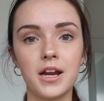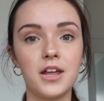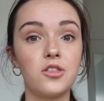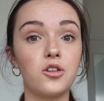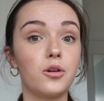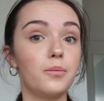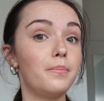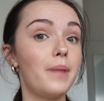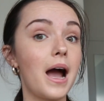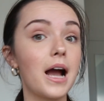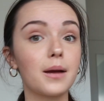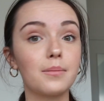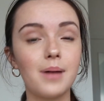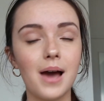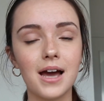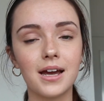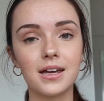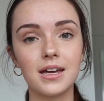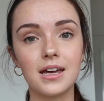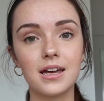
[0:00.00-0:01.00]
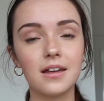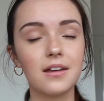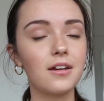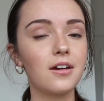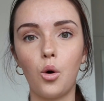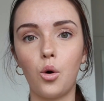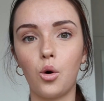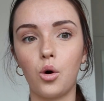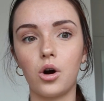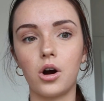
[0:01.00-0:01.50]
either backpacking
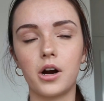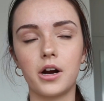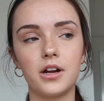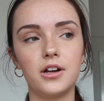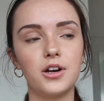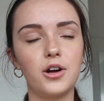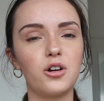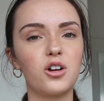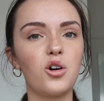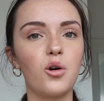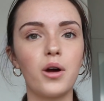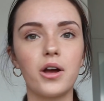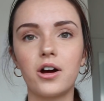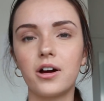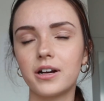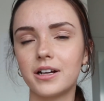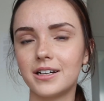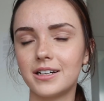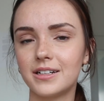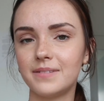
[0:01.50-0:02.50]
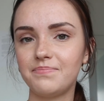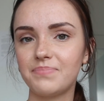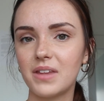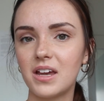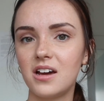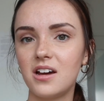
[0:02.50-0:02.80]
or, you know, going on a